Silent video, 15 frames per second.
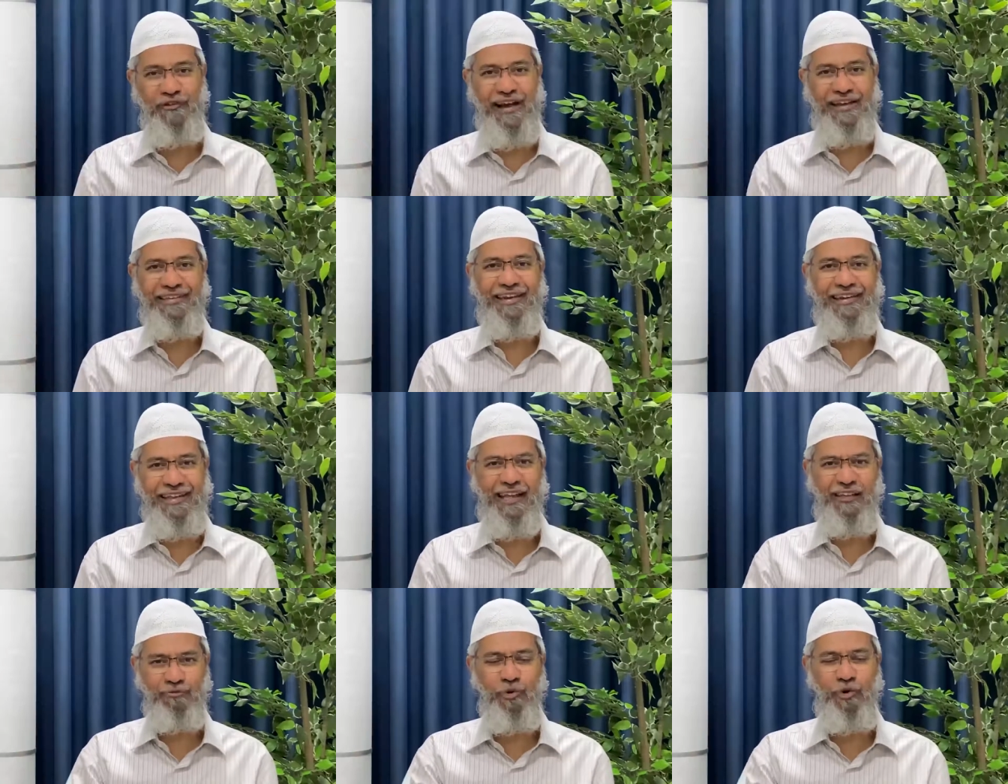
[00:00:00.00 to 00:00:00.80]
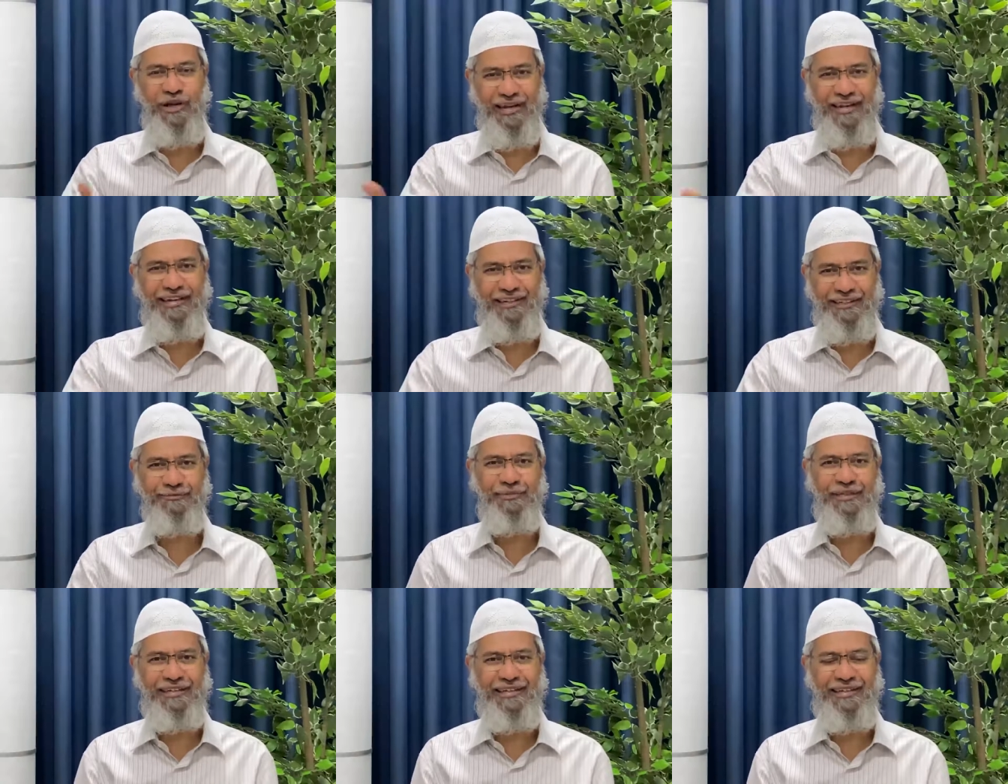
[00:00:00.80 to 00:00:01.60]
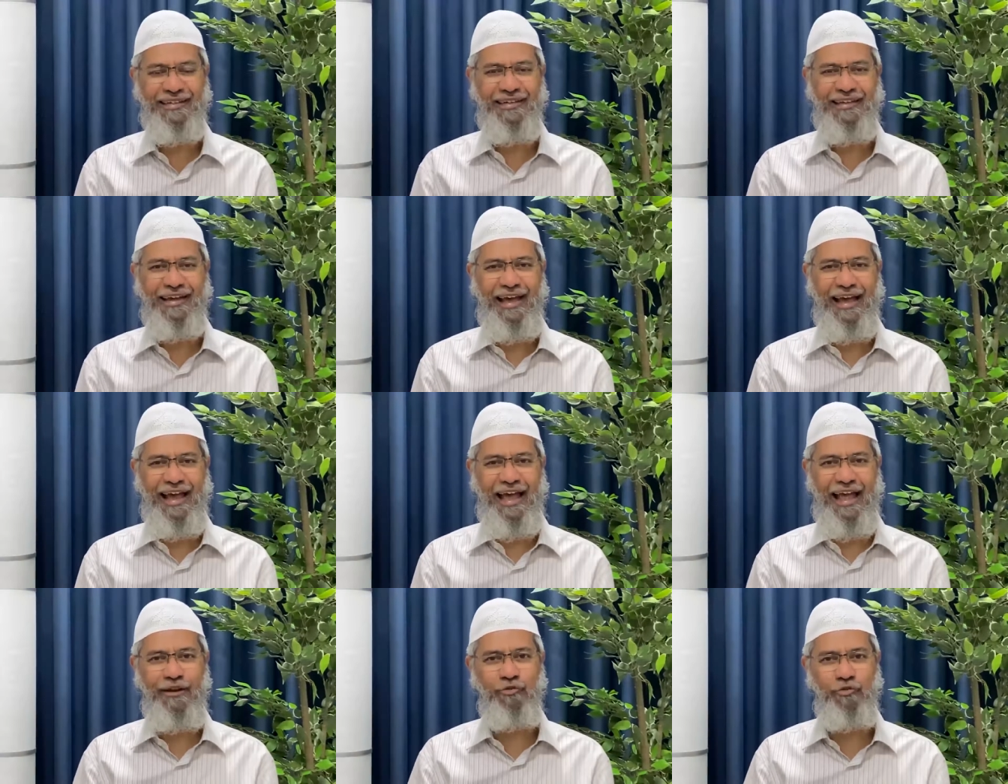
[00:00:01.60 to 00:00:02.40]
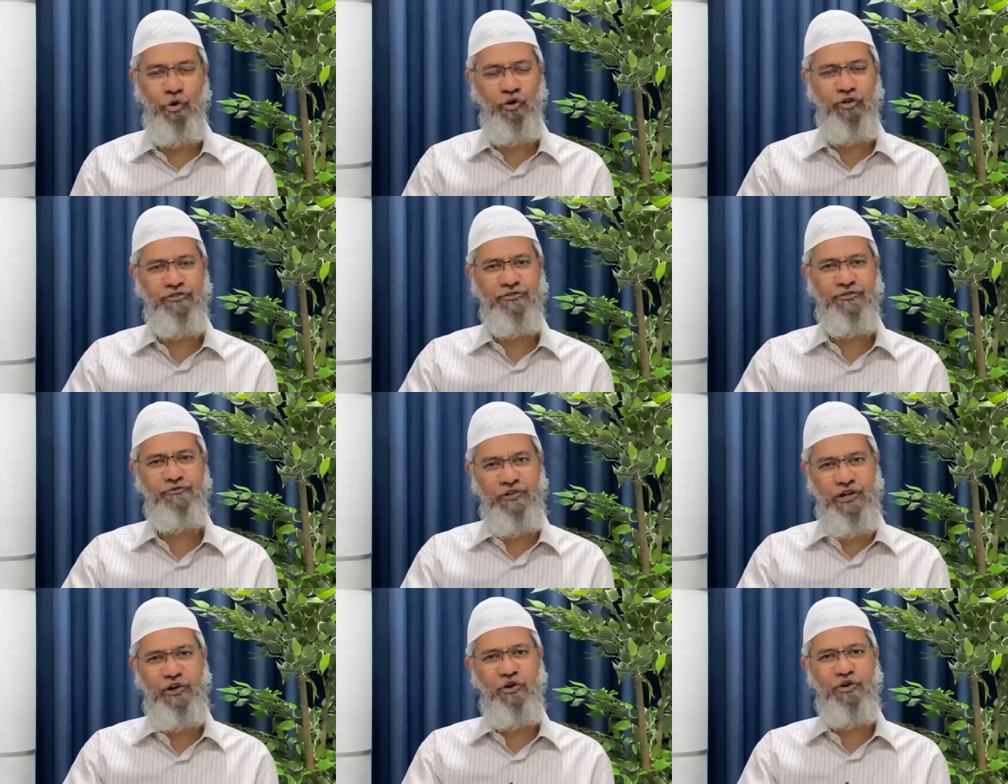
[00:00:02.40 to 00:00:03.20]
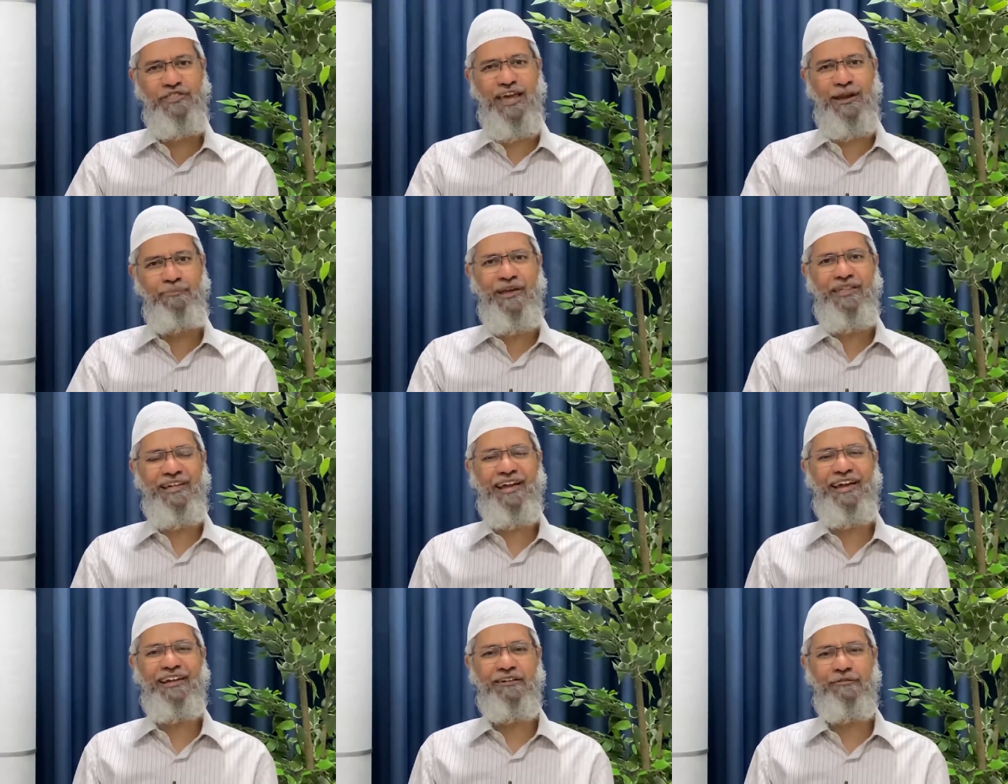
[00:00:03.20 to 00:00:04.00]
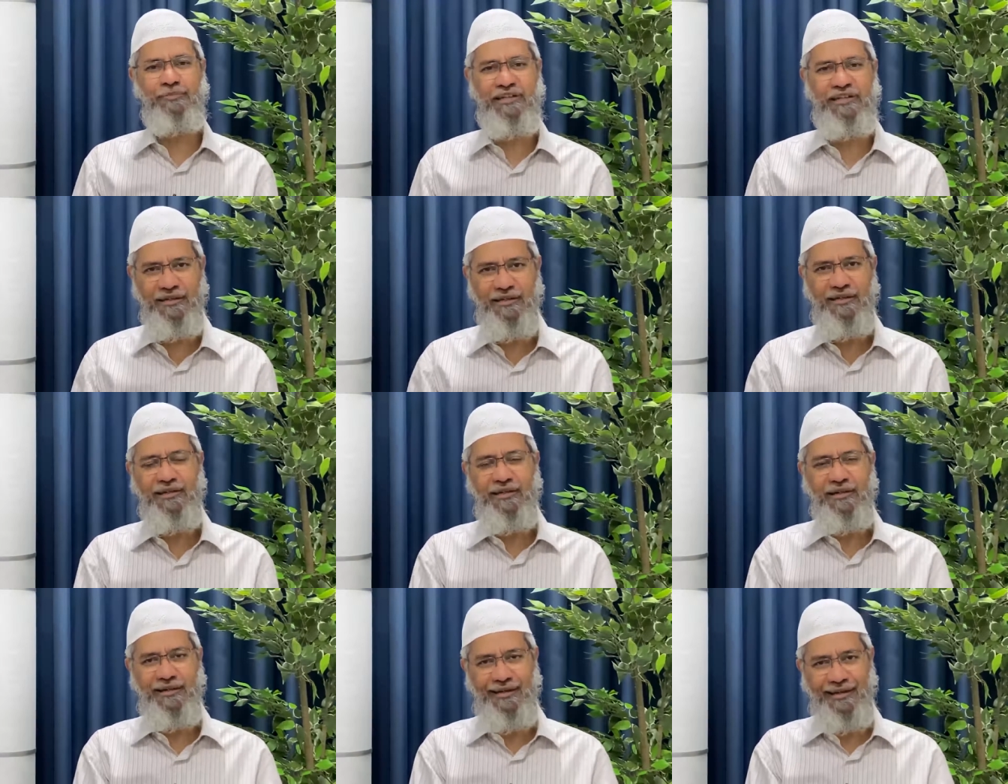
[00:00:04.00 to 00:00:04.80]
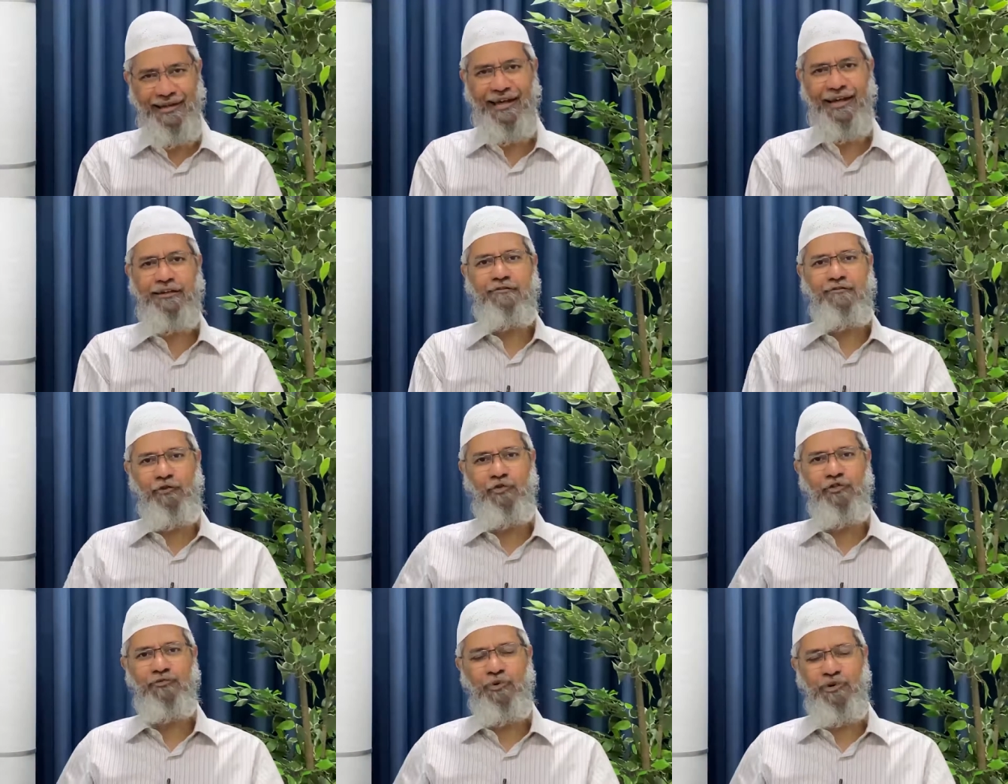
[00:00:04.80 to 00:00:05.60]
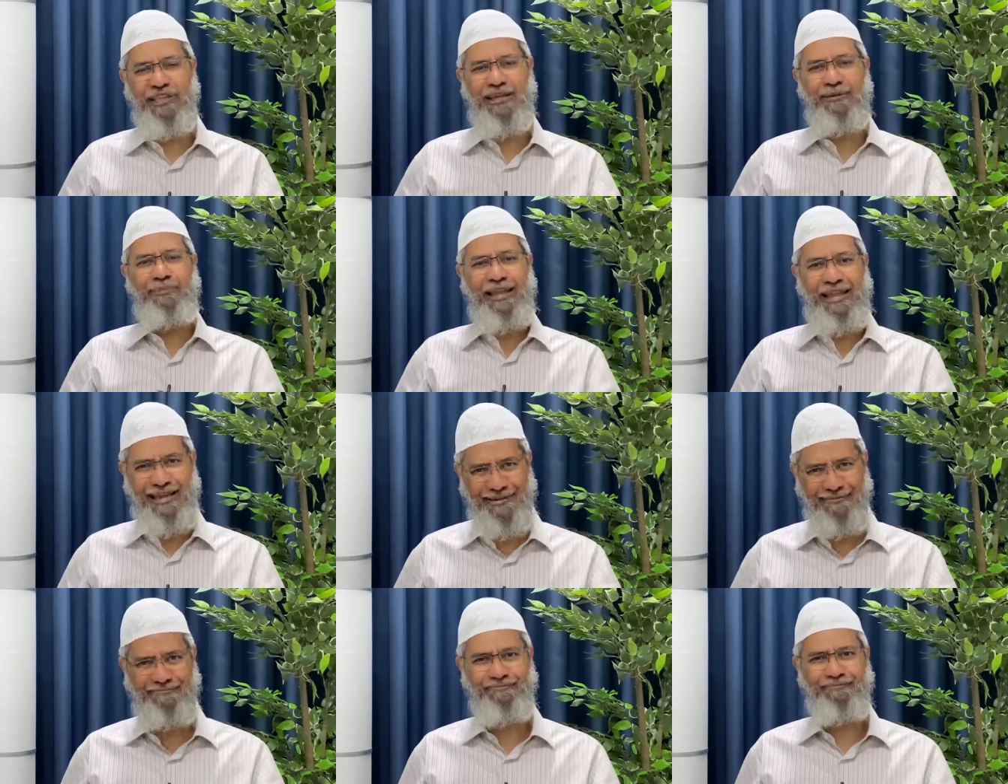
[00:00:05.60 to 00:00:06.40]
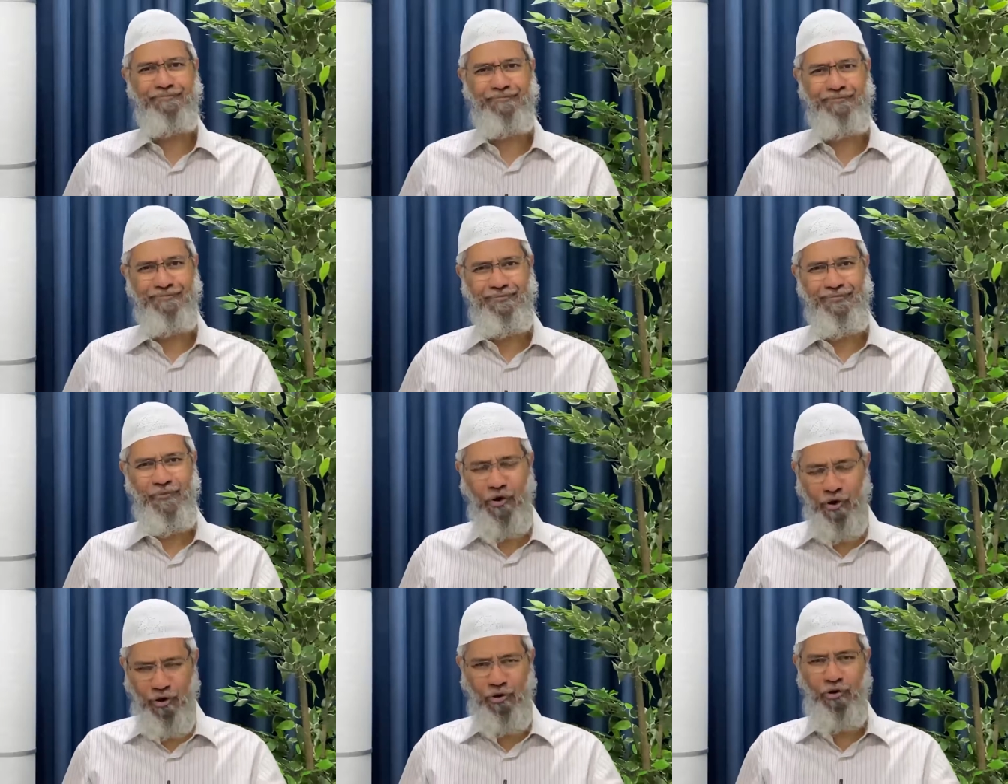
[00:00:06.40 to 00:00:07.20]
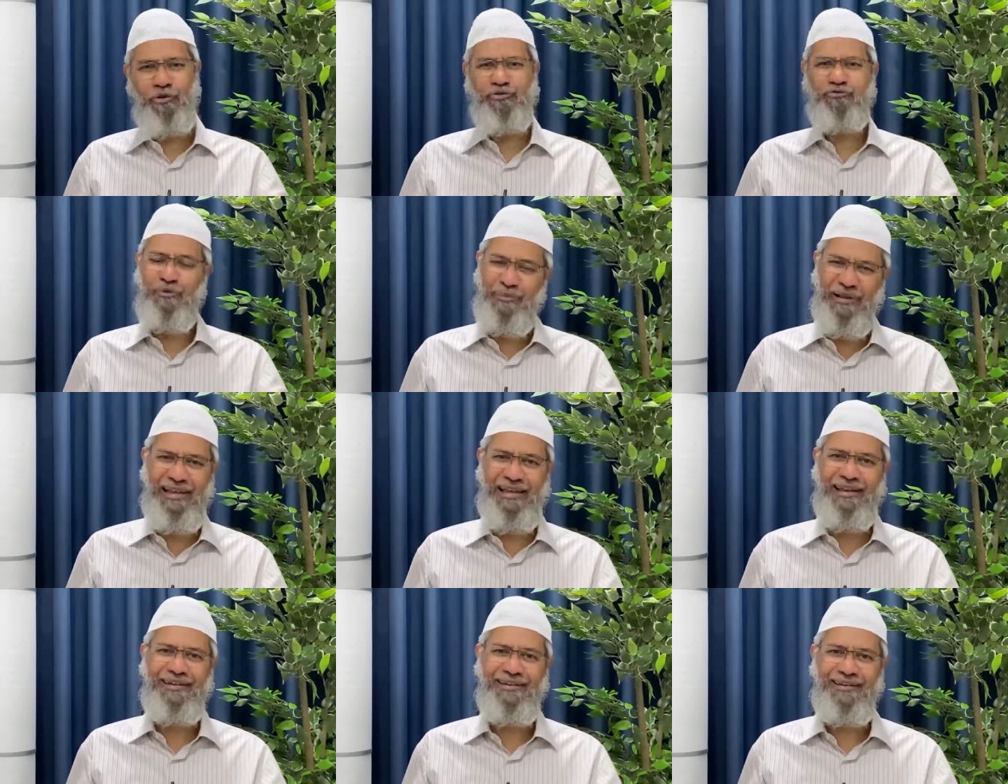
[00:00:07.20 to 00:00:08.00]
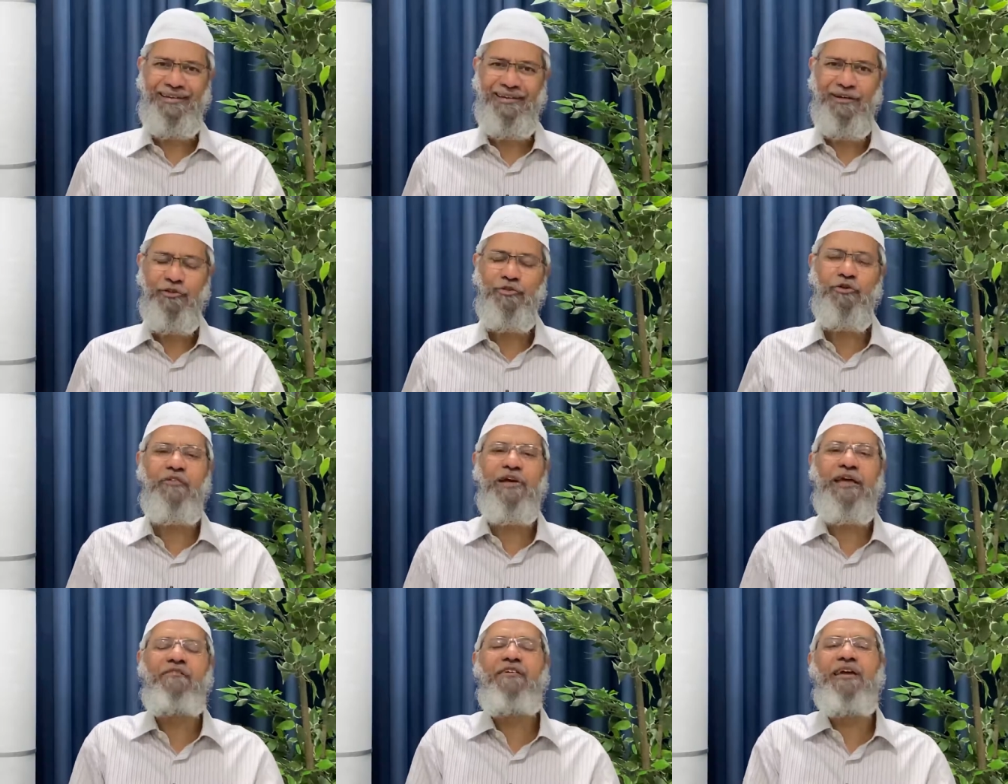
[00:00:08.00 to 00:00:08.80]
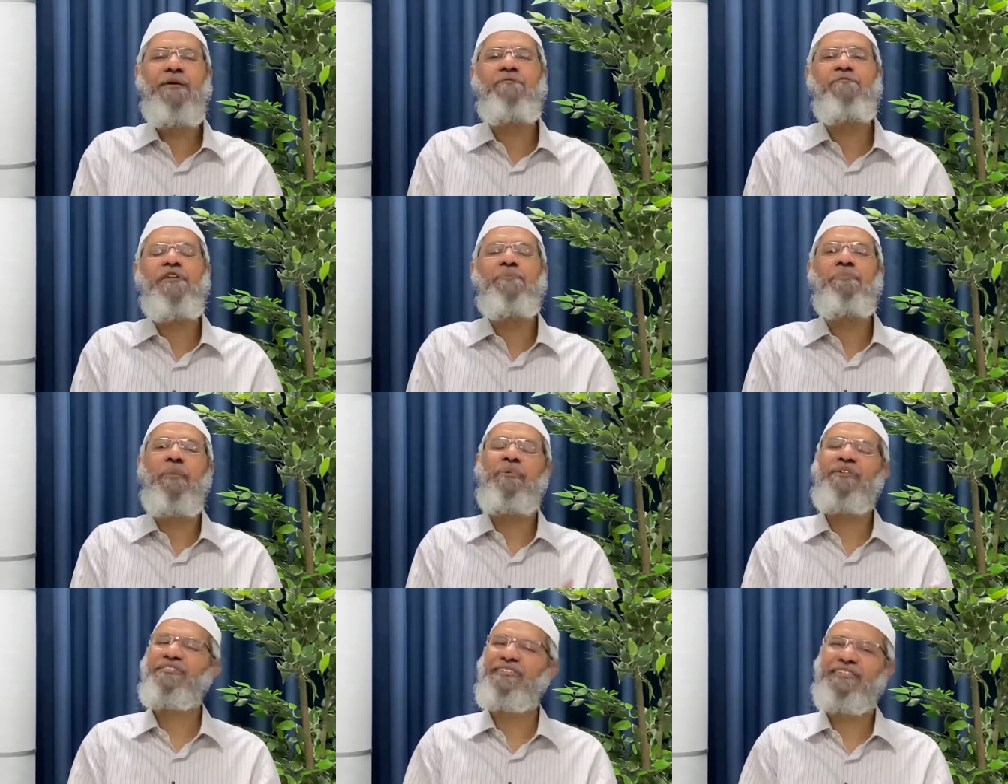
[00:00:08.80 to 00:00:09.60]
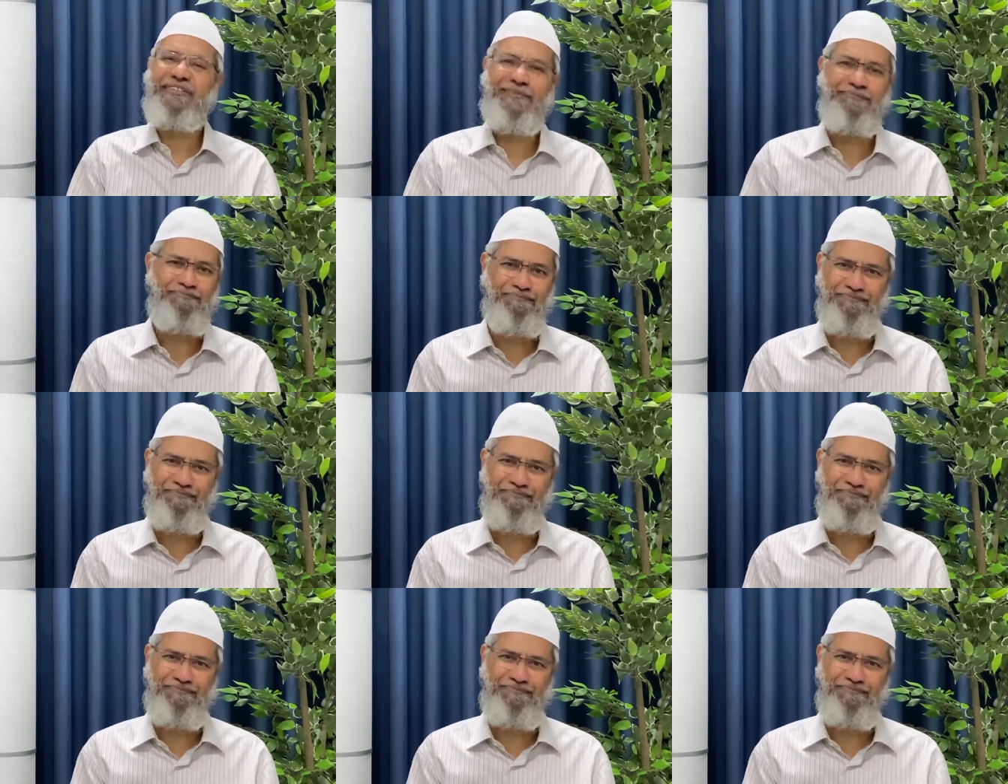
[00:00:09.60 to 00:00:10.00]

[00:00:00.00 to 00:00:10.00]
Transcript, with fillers: you find that he has spoken against me. And those videos that made against me gets views more than a million or close to a million. So we are giving him free publicity.